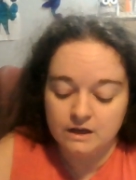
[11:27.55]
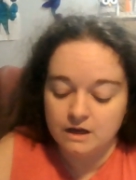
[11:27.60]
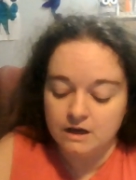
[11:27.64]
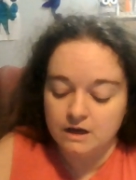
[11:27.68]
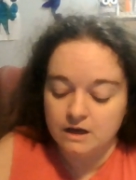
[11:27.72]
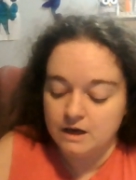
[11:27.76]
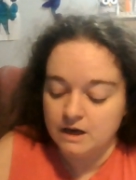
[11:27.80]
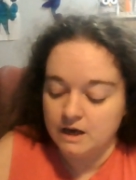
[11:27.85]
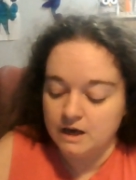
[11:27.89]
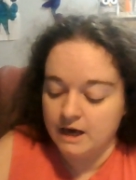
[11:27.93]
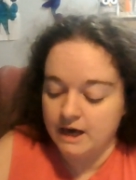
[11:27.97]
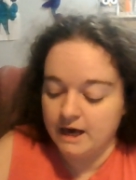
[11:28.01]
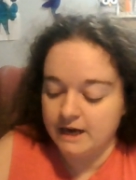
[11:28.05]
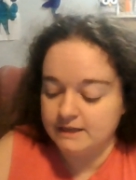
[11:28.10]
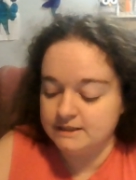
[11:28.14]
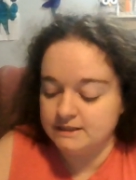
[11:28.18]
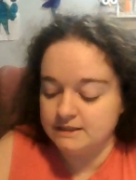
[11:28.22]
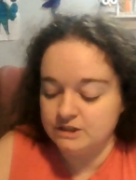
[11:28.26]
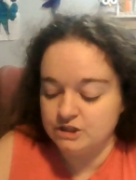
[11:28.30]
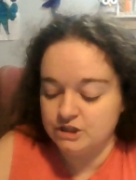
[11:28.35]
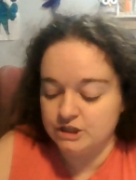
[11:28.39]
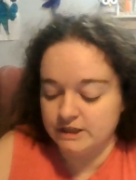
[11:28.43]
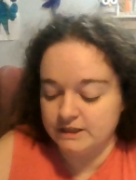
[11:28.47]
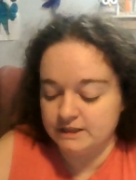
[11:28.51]
It's
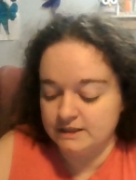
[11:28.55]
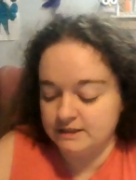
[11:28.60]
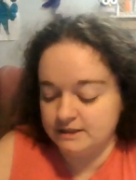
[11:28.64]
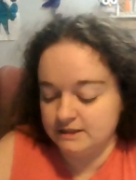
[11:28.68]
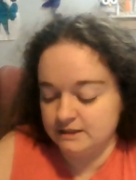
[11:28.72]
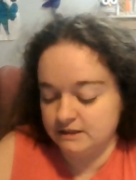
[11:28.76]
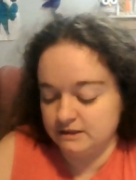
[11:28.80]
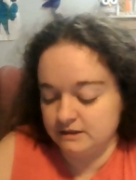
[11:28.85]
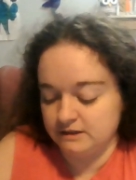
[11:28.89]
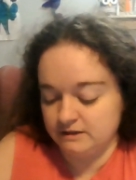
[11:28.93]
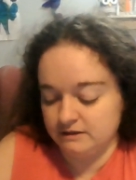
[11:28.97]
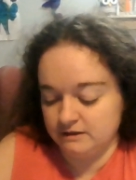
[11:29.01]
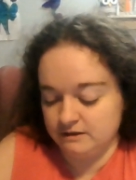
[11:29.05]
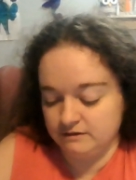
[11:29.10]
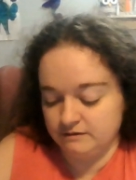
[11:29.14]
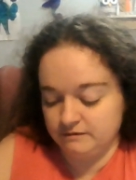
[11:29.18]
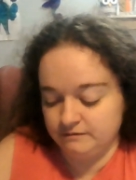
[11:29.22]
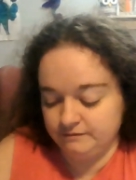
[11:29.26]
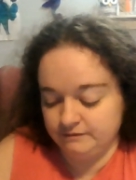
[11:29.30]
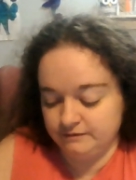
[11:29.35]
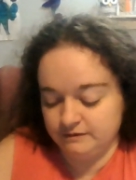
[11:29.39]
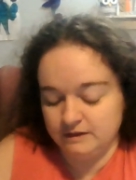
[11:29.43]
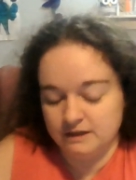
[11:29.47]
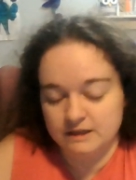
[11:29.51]

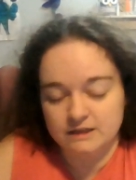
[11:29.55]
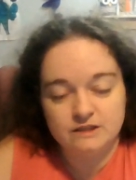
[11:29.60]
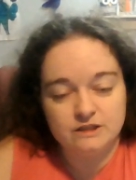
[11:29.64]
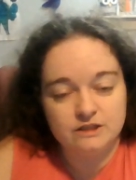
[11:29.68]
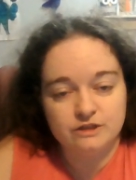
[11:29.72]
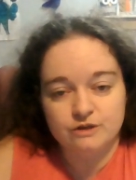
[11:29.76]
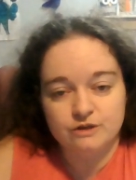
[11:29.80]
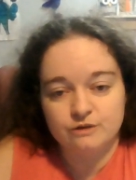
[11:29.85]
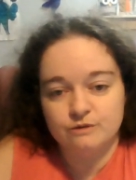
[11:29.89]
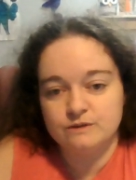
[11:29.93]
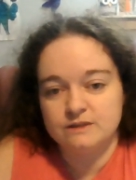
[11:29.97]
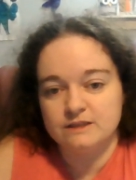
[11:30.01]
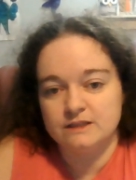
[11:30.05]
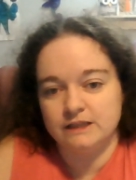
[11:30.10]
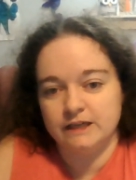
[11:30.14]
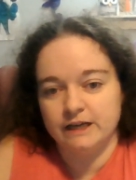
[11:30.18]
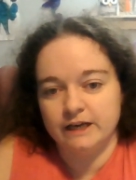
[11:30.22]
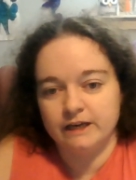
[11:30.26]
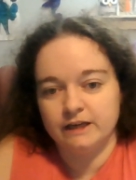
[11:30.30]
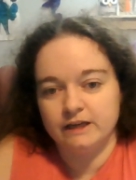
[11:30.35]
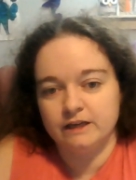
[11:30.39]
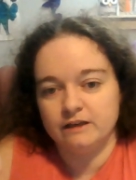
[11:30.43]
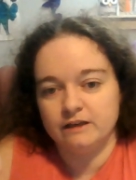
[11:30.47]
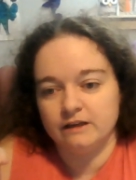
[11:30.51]
too
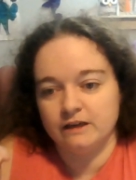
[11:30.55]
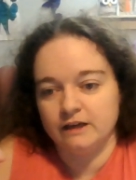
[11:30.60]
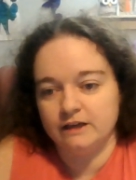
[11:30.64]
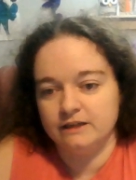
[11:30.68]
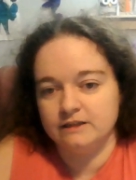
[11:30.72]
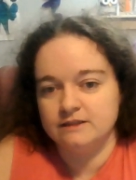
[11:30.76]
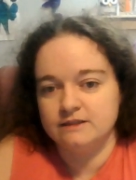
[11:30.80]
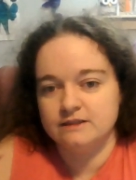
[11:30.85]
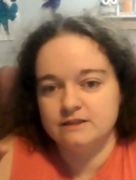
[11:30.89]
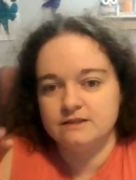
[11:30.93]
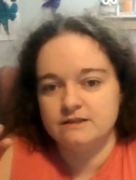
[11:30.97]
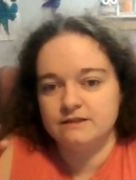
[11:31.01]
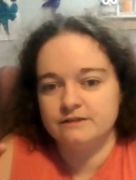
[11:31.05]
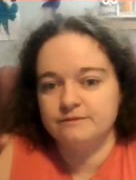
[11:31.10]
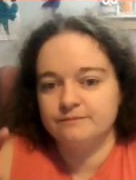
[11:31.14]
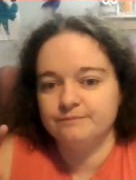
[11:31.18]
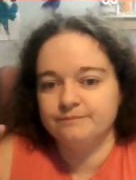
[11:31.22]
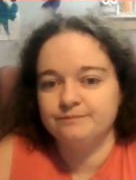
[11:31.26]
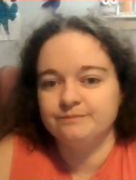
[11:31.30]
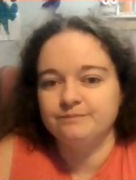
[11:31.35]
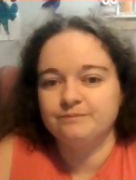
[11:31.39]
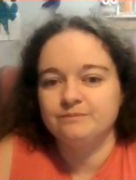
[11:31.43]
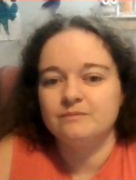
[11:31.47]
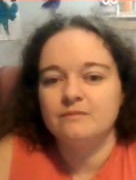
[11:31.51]
slick.
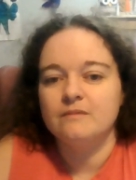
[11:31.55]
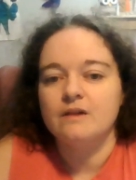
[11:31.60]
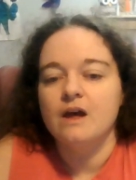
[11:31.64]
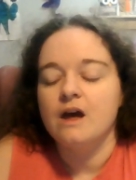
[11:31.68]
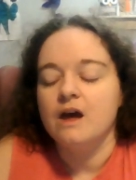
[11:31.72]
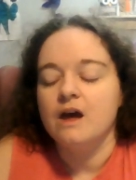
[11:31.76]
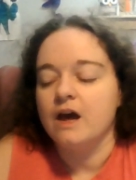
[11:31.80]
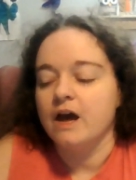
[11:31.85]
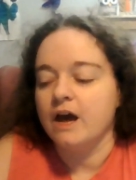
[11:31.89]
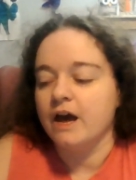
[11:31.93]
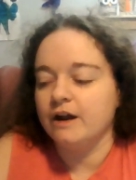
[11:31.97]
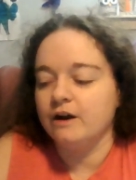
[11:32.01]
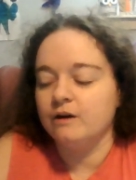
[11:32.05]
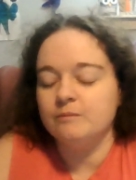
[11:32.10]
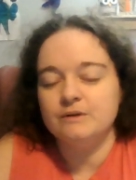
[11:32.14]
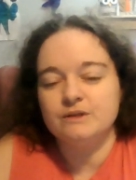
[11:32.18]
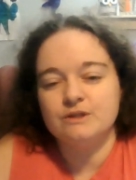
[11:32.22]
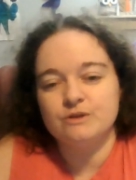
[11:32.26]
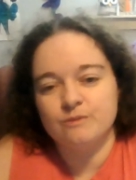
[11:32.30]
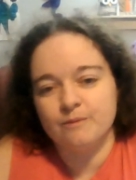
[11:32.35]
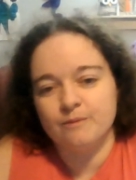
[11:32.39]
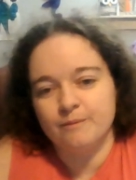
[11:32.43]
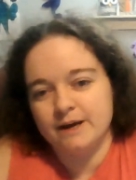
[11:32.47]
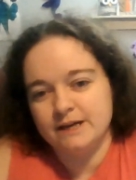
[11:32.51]
It almost
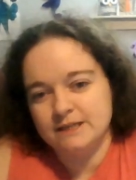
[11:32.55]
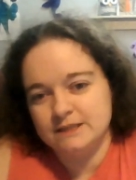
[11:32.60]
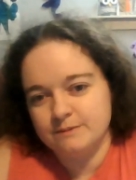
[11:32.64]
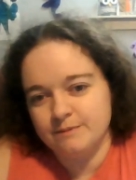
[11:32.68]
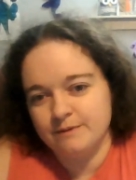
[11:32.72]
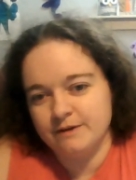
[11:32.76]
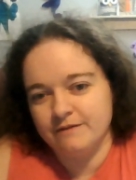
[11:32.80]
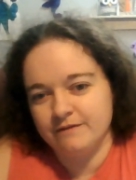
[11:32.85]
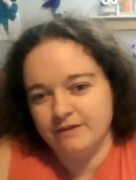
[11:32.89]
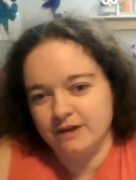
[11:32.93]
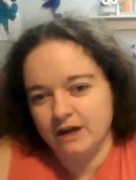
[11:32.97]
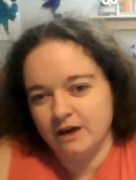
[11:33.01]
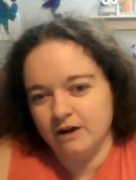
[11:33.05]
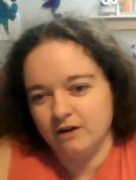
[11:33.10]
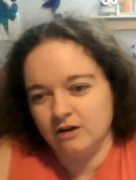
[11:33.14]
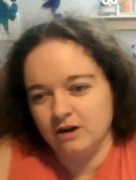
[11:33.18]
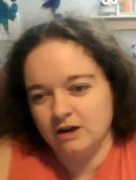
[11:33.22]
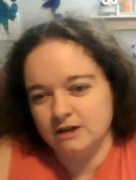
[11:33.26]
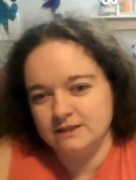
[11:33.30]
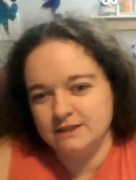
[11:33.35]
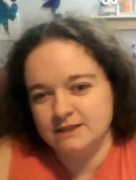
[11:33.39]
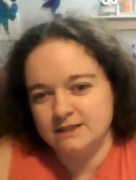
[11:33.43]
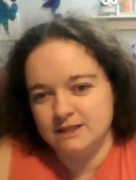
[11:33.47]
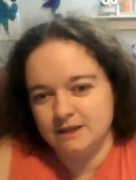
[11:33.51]
reminds me of Caron
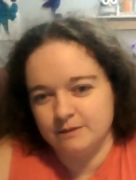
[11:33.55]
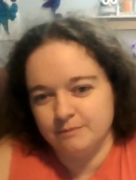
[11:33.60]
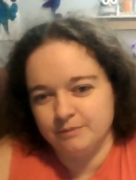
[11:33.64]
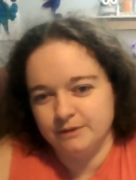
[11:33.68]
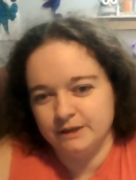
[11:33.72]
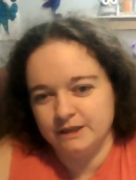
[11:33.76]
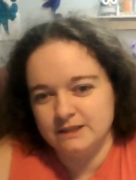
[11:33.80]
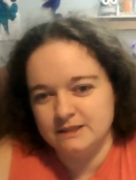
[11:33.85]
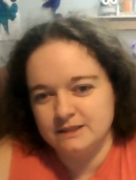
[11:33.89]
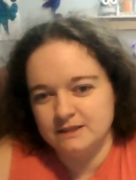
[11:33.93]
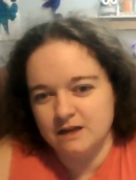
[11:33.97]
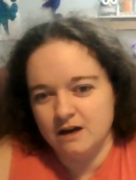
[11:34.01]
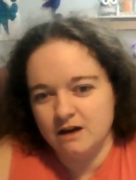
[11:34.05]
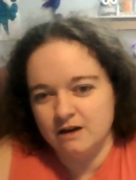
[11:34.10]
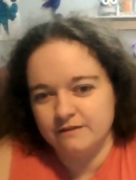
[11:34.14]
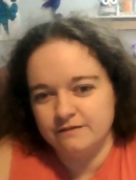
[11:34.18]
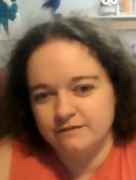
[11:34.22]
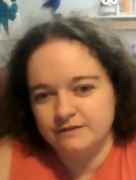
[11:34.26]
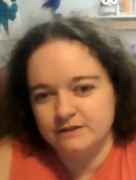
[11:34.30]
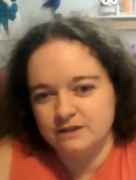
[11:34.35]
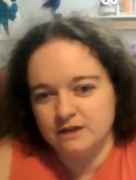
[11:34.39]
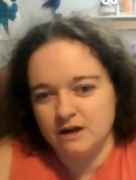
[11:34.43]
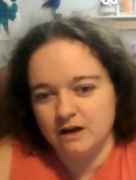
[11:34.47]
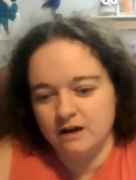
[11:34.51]
Simply Soft,
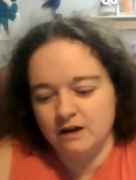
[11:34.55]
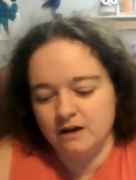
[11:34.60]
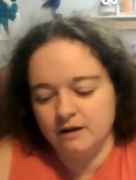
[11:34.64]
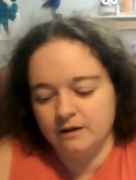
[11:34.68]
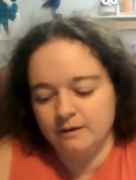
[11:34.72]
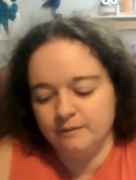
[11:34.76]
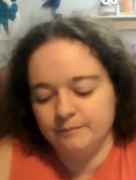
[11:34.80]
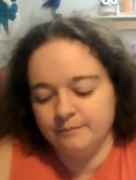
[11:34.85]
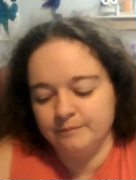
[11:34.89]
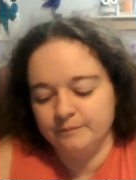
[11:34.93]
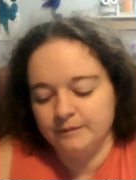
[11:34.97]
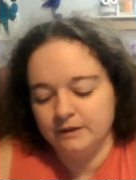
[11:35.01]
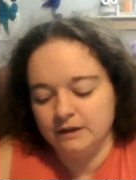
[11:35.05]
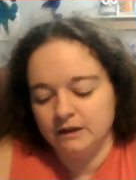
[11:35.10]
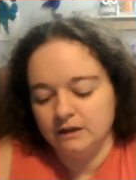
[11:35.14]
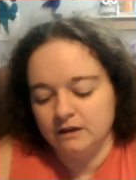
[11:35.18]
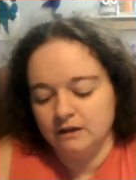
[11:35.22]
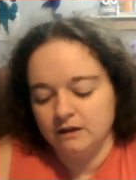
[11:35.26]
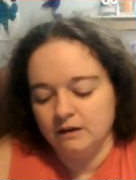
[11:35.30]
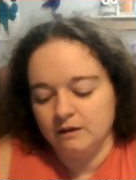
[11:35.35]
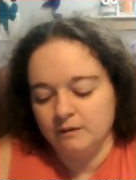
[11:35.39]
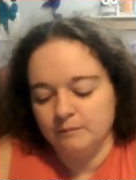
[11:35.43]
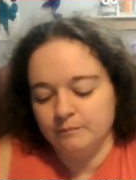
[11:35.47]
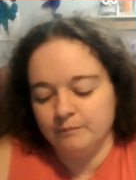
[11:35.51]

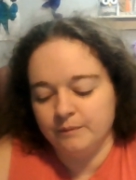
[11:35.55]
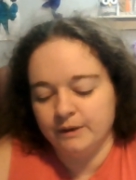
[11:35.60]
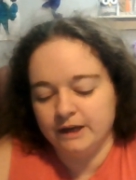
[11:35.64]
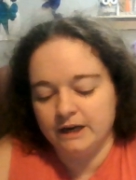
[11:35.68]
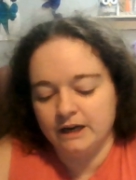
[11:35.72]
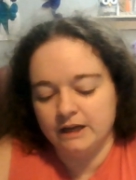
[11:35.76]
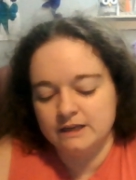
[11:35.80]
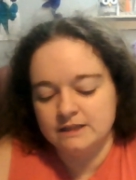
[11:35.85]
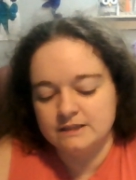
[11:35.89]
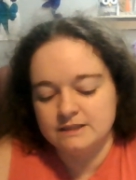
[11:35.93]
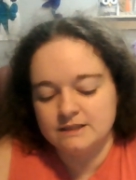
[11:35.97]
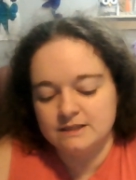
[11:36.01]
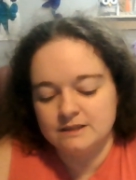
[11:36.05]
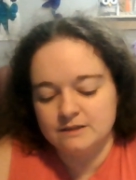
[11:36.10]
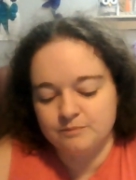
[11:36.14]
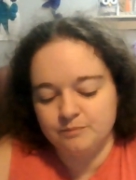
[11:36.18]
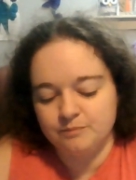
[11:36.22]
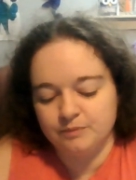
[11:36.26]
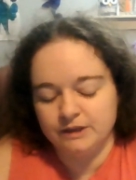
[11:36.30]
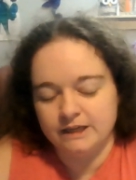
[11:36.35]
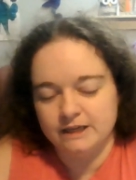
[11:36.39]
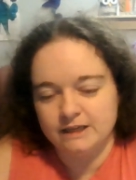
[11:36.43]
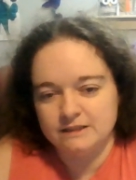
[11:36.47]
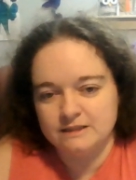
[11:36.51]
but it
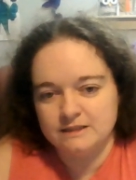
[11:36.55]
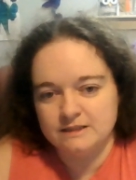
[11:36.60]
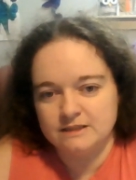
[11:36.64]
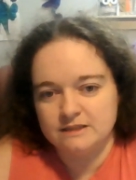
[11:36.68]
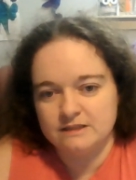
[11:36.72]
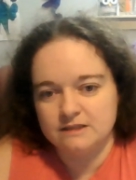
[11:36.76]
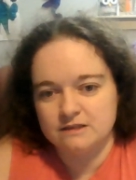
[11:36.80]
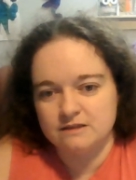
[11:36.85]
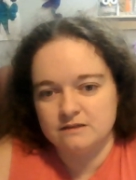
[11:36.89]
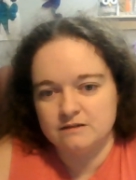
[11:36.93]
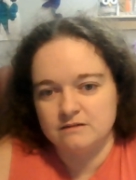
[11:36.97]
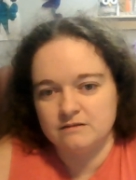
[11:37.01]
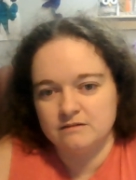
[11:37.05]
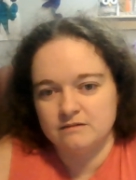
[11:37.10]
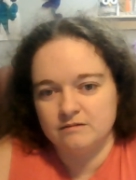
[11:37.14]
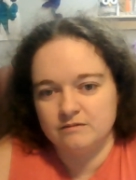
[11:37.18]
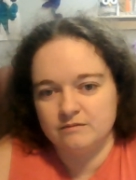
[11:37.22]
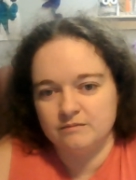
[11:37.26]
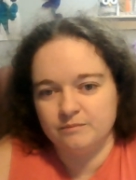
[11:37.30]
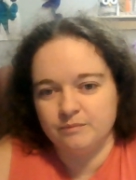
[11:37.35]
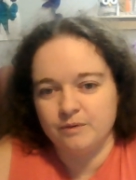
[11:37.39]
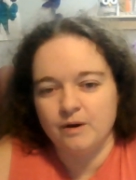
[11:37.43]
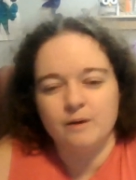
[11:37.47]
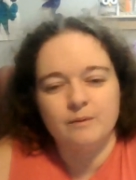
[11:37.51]
splits
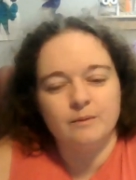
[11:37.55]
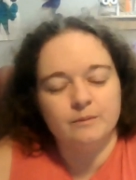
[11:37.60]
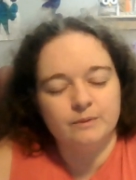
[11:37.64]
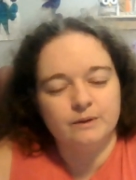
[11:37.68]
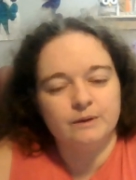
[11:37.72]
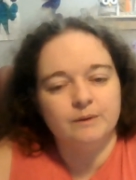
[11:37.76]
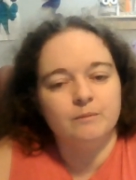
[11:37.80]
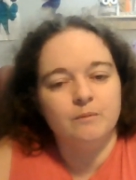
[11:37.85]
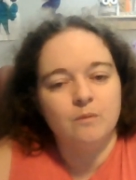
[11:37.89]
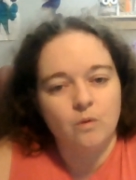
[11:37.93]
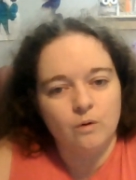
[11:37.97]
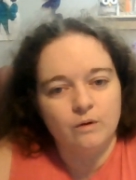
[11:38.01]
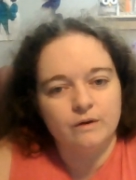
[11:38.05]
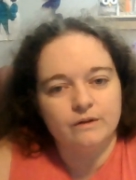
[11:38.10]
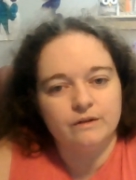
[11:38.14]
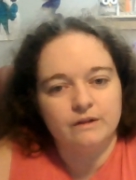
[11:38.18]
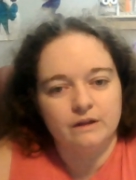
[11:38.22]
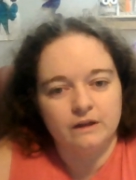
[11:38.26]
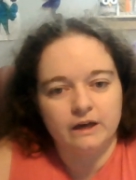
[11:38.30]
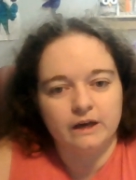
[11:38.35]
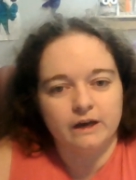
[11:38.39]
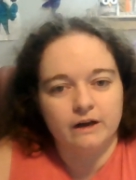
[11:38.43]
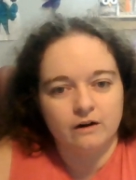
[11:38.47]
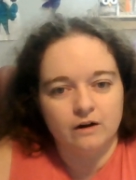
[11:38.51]
probably more than
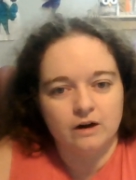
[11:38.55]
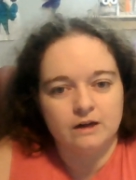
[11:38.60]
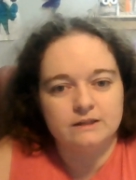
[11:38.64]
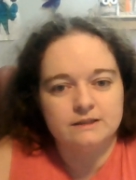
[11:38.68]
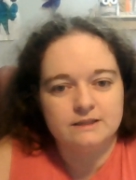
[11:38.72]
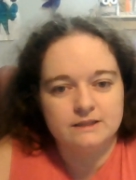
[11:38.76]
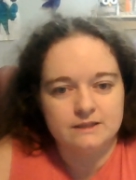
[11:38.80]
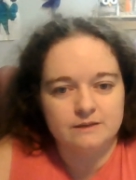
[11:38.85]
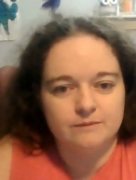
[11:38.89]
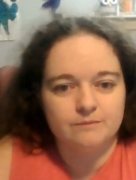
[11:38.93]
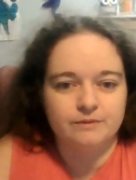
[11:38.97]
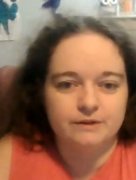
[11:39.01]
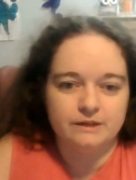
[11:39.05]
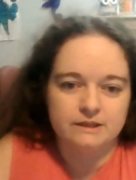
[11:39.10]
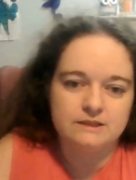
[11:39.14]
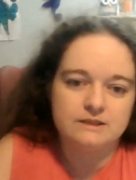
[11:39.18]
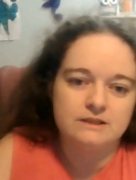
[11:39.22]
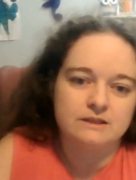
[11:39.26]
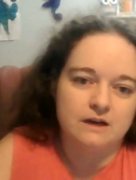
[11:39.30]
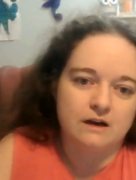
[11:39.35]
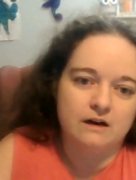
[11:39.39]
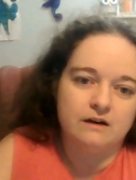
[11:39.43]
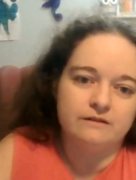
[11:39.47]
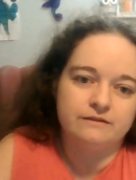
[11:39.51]
Caron Simply
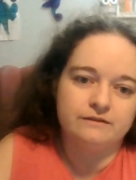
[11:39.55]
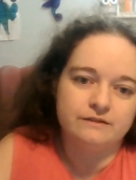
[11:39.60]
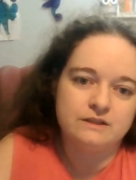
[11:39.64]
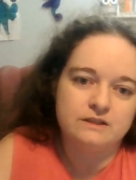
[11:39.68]
Soft.